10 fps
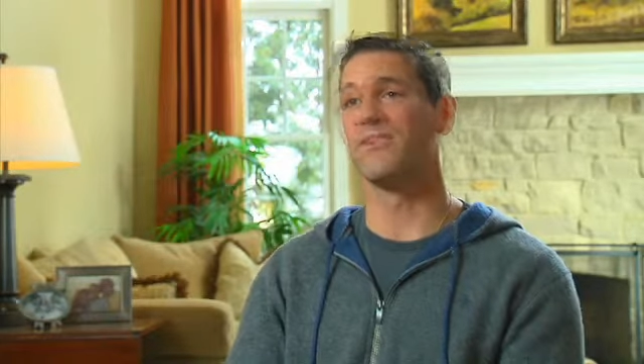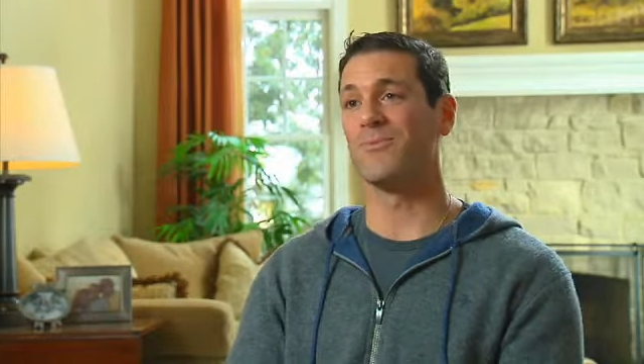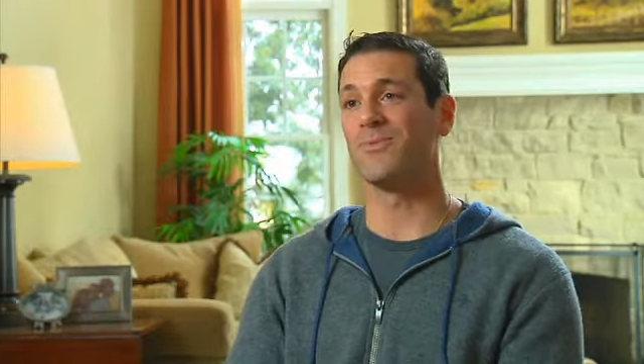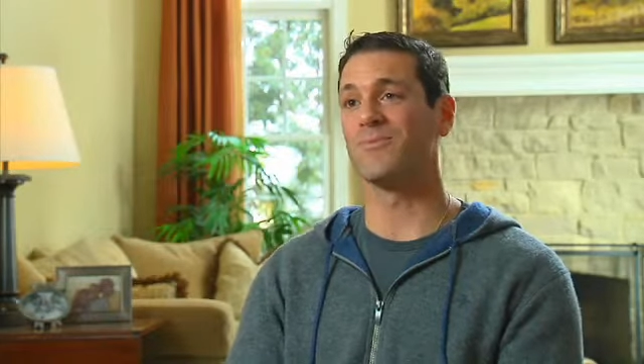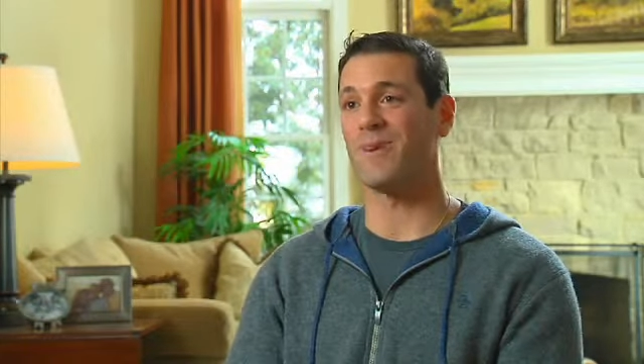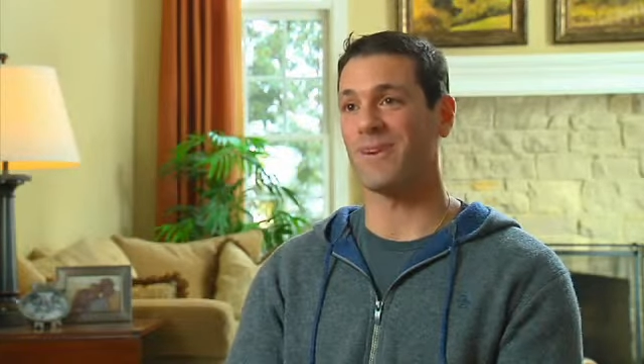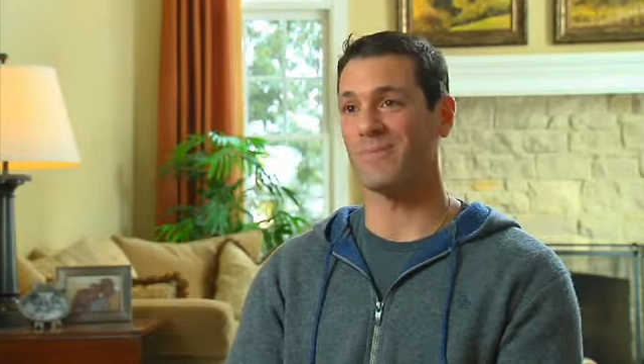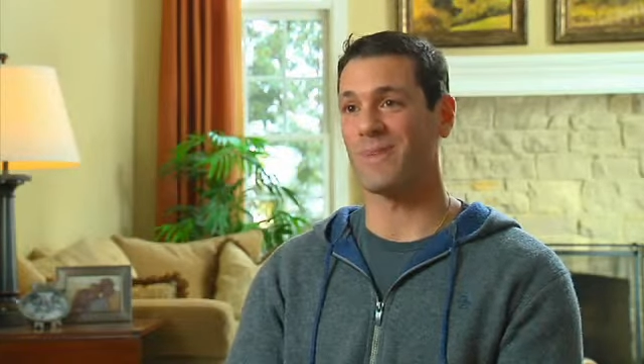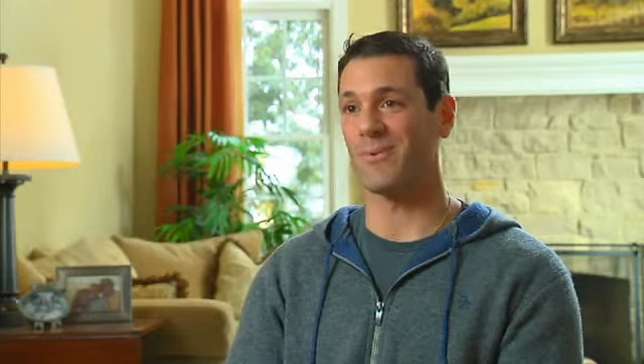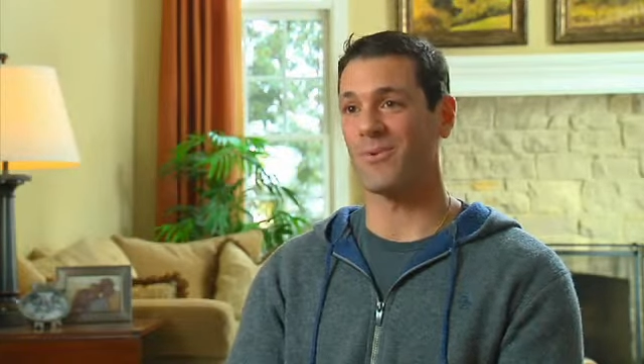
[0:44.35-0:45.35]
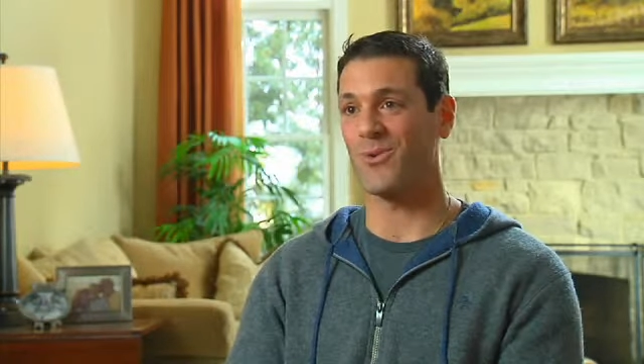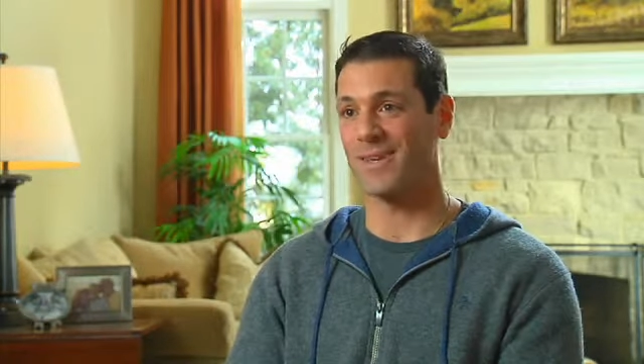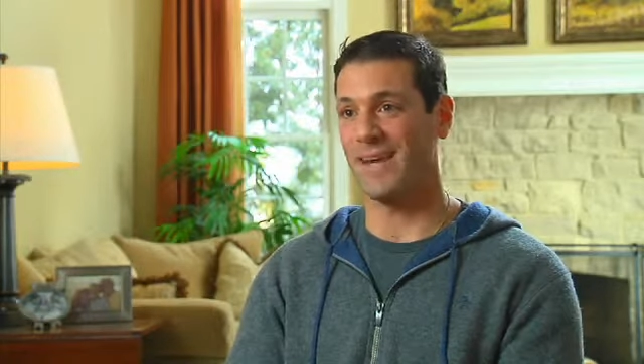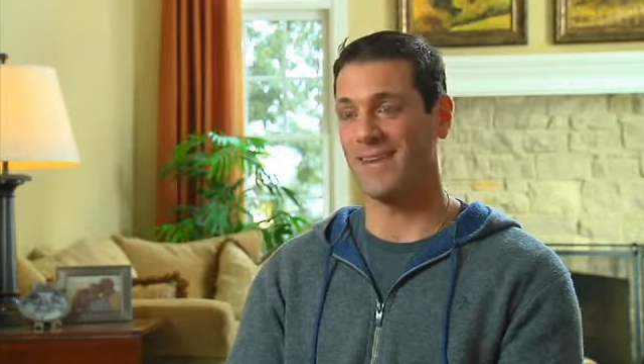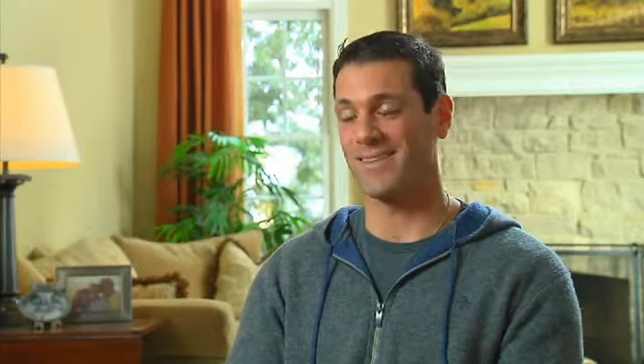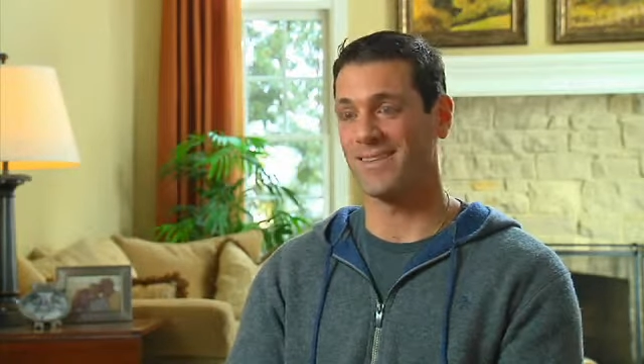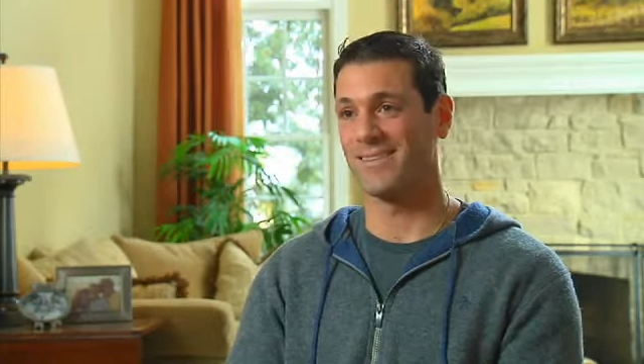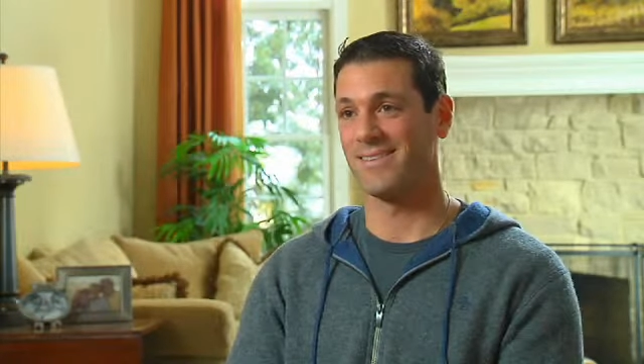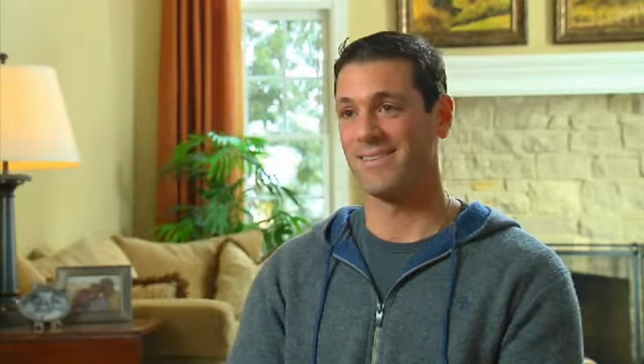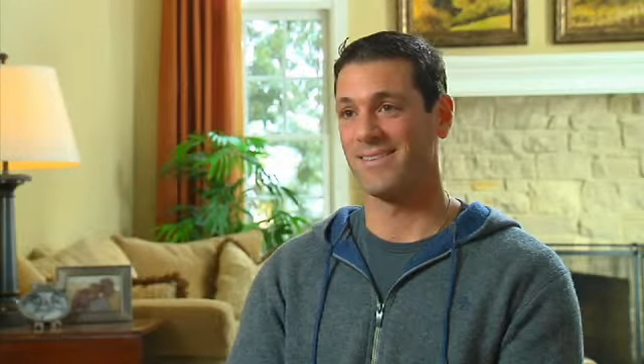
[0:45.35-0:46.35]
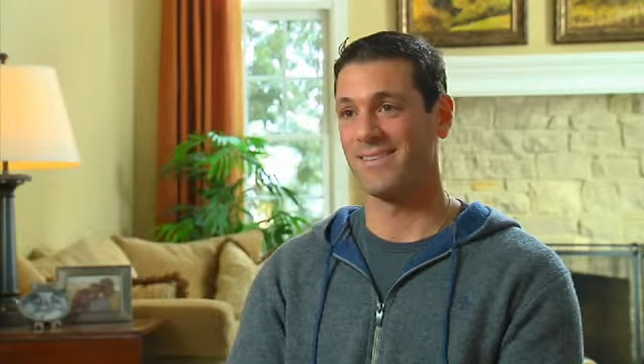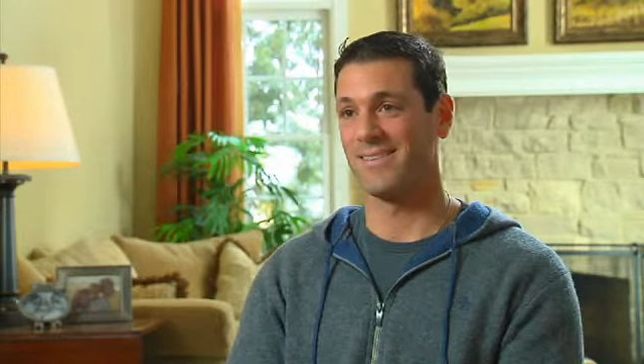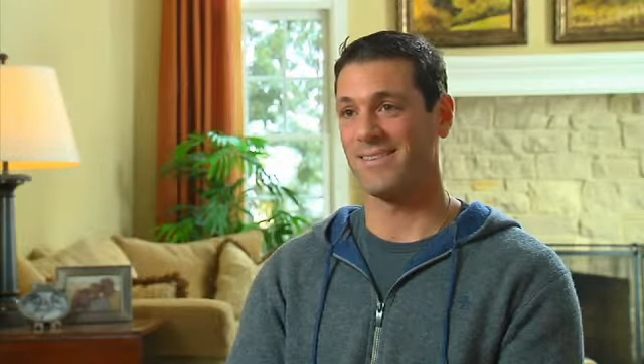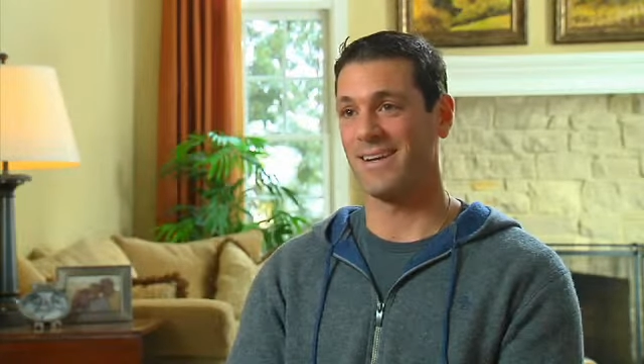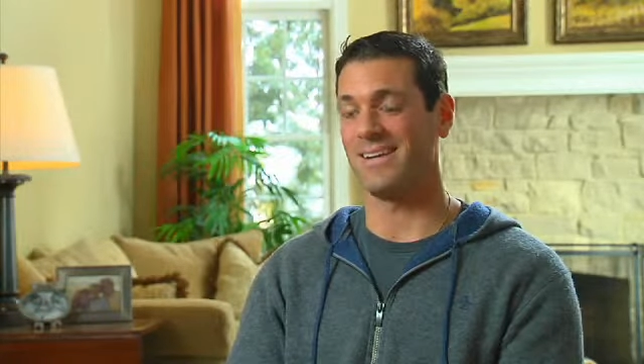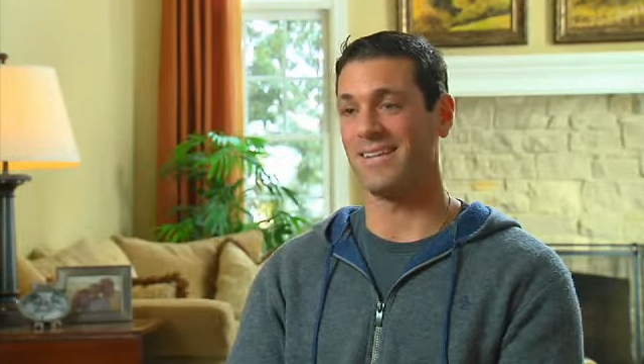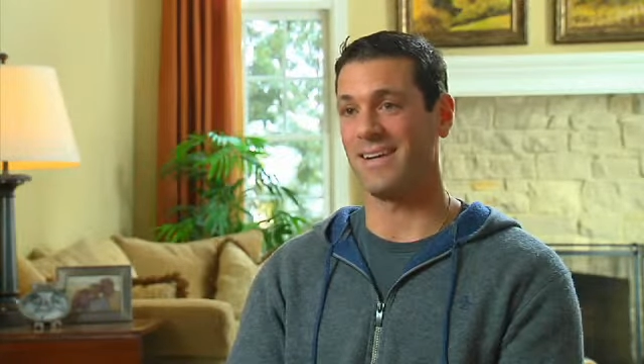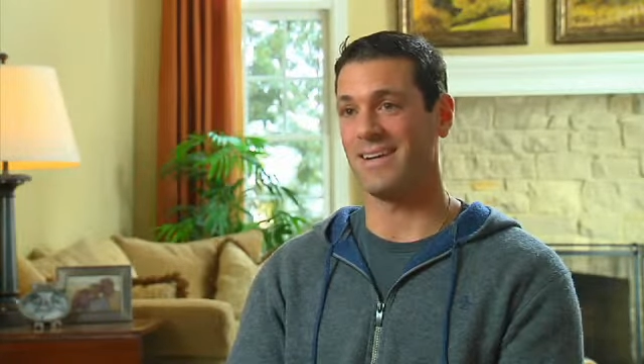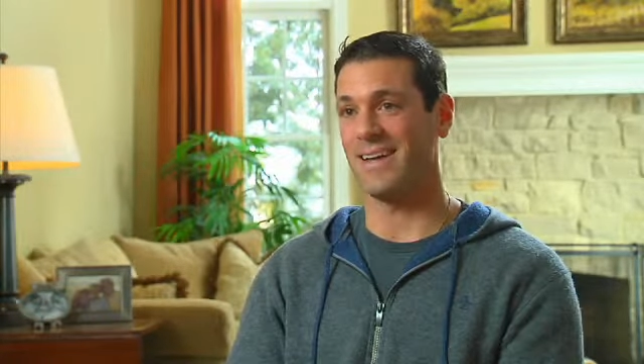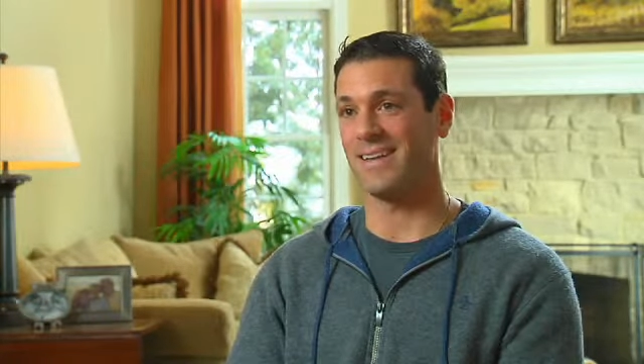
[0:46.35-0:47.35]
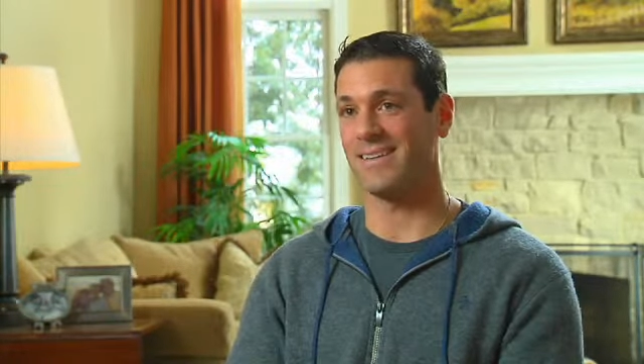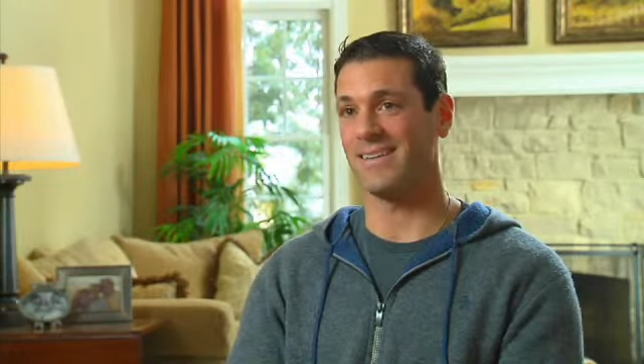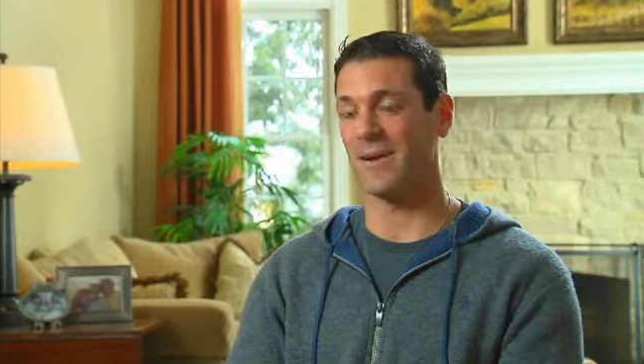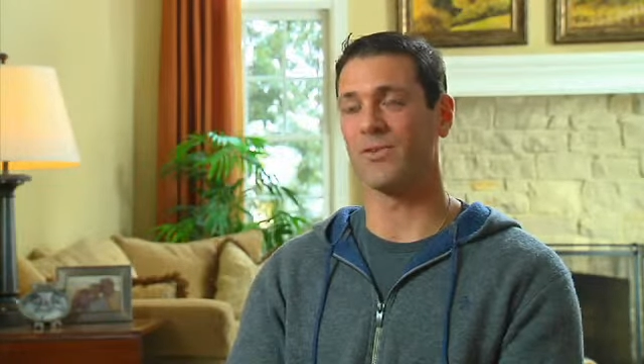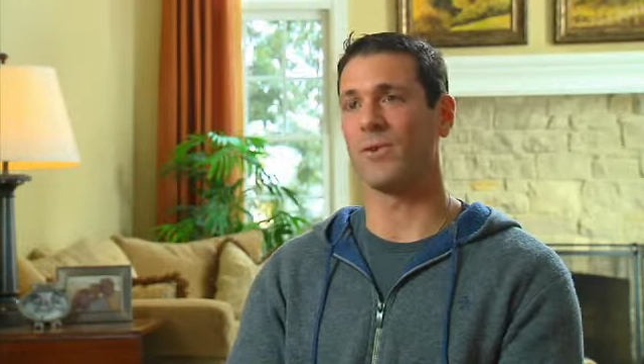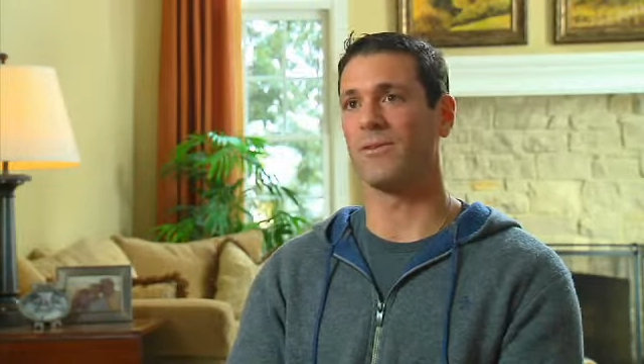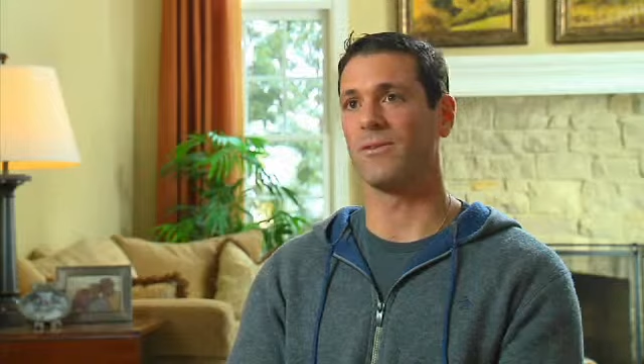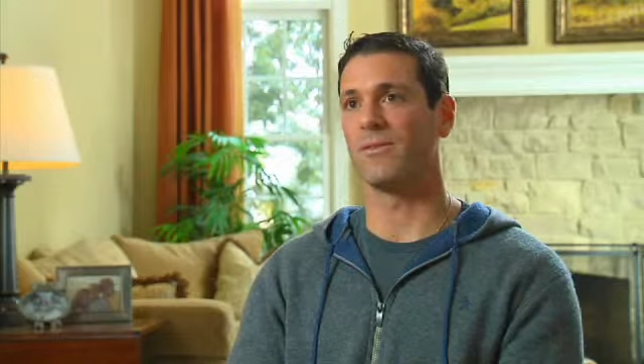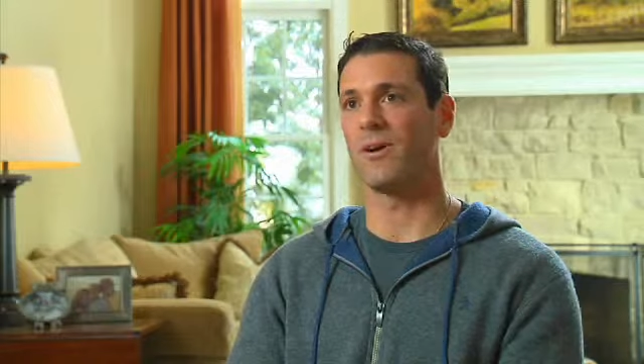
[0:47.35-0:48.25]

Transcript: Jim was married September twenty-eighth, nineteen ninety-eight. I'm sorry, no.